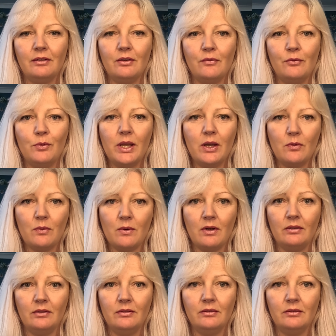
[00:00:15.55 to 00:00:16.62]
of week
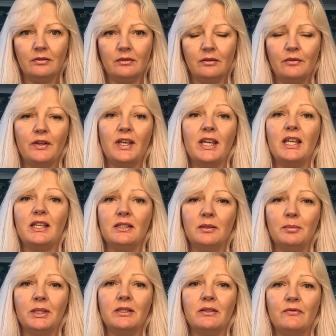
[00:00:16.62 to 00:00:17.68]
one of
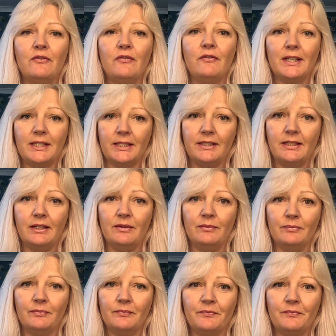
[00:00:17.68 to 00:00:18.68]
intermittent fasting.